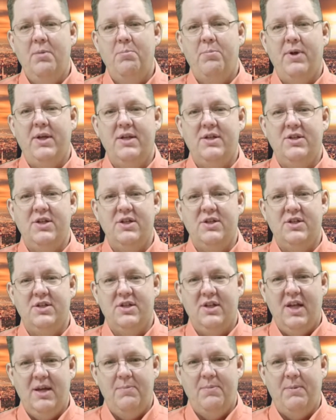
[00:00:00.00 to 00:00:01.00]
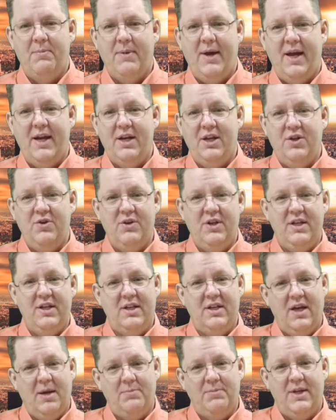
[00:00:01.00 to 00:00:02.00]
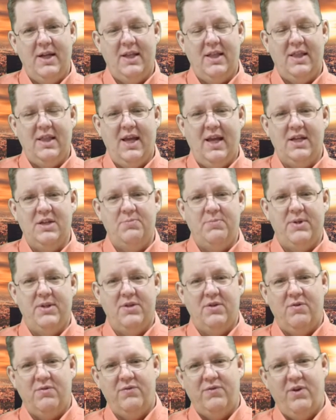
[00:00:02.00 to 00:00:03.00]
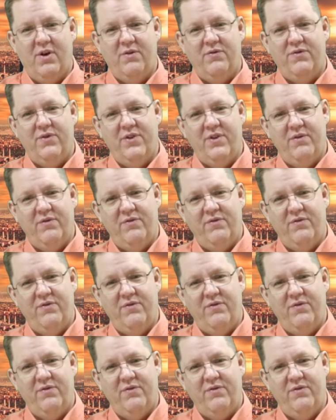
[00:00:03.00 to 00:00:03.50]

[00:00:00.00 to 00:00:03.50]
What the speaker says: But just keep in mind, you need to update things, but don't fall for the